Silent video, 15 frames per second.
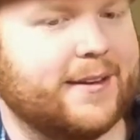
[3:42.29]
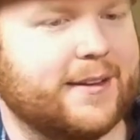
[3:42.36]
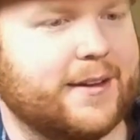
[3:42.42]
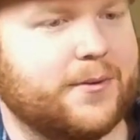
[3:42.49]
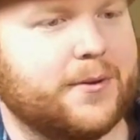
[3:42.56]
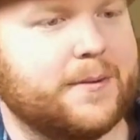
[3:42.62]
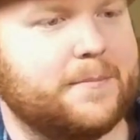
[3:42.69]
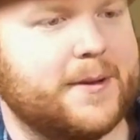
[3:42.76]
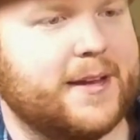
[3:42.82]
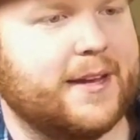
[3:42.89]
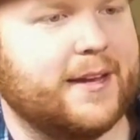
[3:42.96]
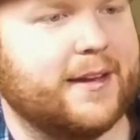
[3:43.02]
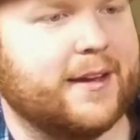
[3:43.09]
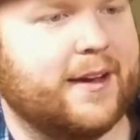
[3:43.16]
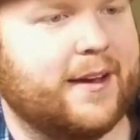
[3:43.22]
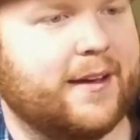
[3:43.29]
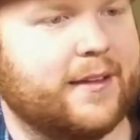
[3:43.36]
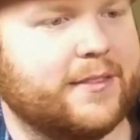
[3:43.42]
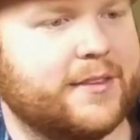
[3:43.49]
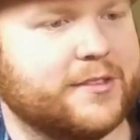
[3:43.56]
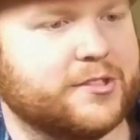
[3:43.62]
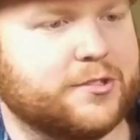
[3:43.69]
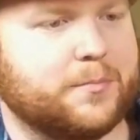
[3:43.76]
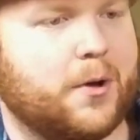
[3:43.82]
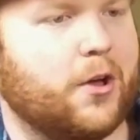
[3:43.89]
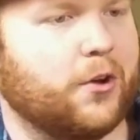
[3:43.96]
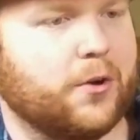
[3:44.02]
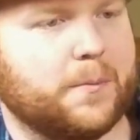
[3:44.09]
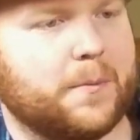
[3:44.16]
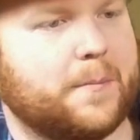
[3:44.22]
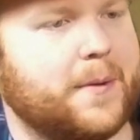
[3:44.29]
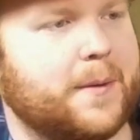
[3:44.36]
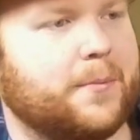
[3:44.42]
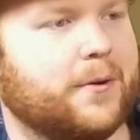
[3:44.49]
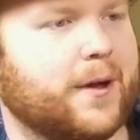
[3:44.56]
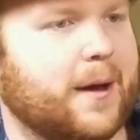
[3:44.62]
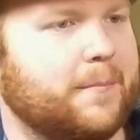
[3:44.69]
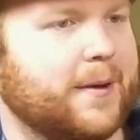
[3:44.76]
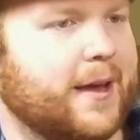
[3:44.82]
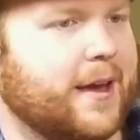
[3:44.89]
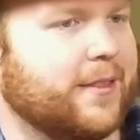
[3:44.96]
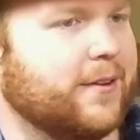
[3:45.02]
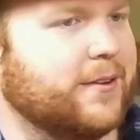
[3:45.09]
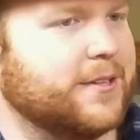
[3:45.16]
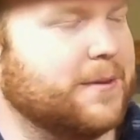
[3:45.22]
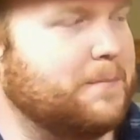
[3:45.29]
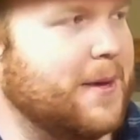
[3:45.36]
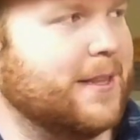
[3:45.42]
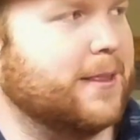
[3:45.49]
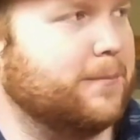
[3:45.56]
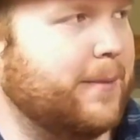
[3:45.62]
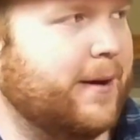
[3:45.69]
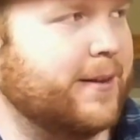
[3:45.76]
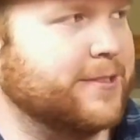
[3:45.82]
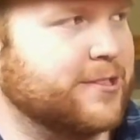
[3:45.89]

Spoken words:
And it would be this small group of people come together to beat the